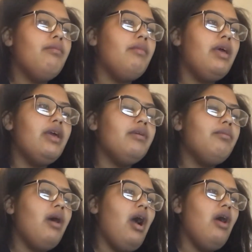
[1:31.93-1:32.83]
make
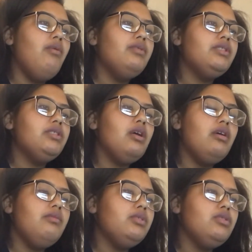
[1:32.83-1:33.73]
my wish
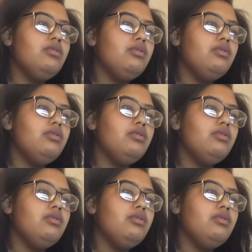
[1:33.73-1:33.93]
come true.